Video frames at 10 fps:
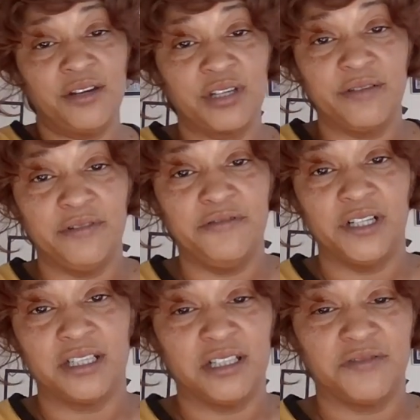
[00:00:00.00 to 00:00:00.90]
I don't give a
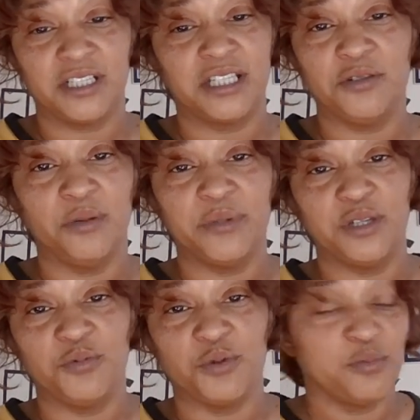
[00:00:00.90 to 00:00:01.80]
fuck enough to clear up
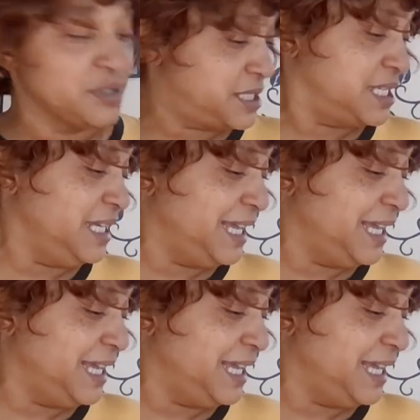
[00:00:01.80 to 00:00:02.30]
any rumors.